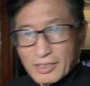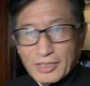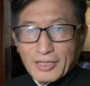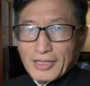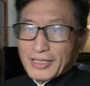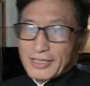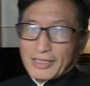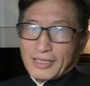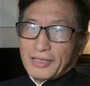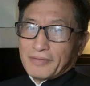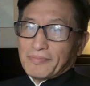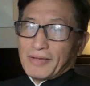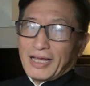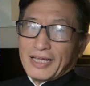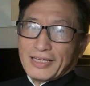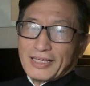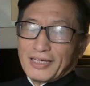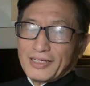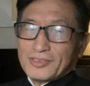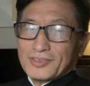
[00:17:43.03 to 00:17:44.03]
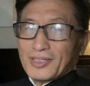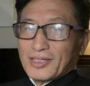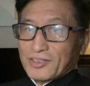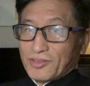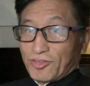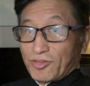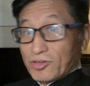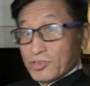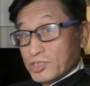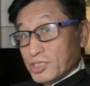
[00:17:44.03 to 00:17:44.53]
Like in my case, that
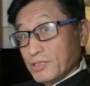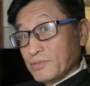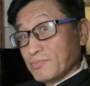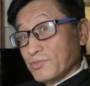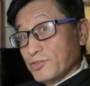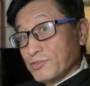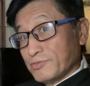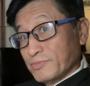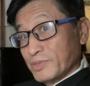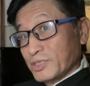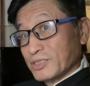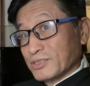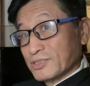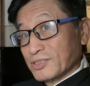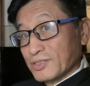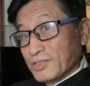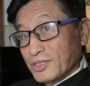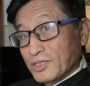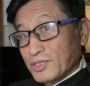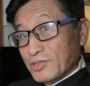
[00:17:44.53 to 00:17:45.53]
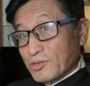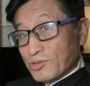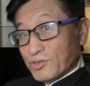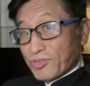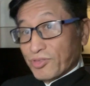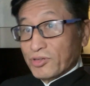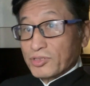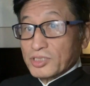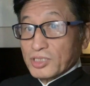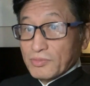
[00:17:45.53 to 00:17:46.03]
13 movements or
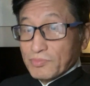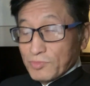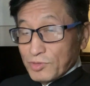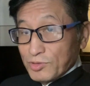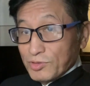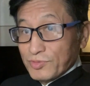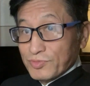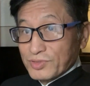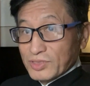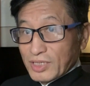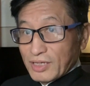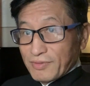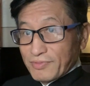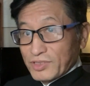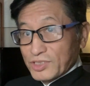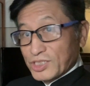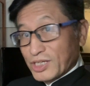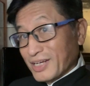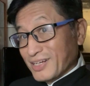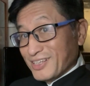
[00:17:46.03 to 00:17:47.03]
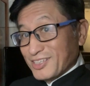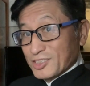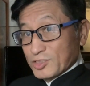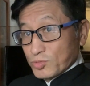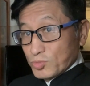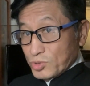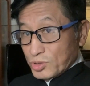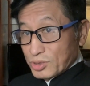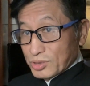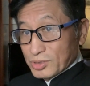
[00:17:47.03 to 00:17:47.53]
13 moves of the Chinese
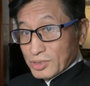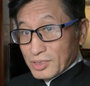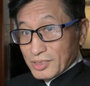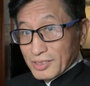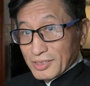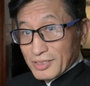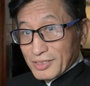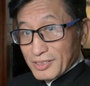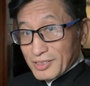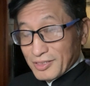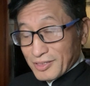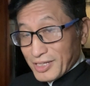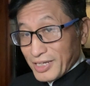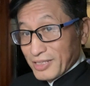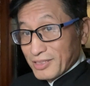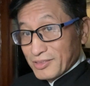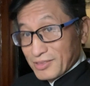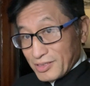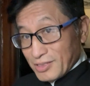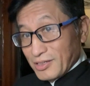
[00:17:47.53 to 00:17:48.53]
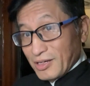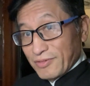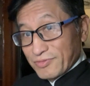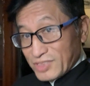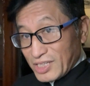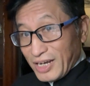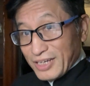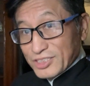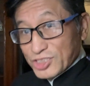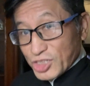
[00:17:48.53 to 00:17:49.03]
sword, okay, of
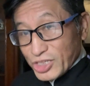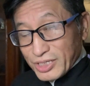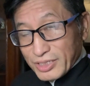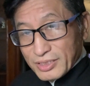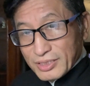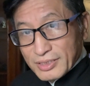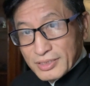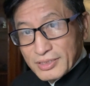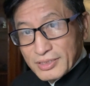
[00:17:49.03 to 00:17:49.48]
Tai Chi.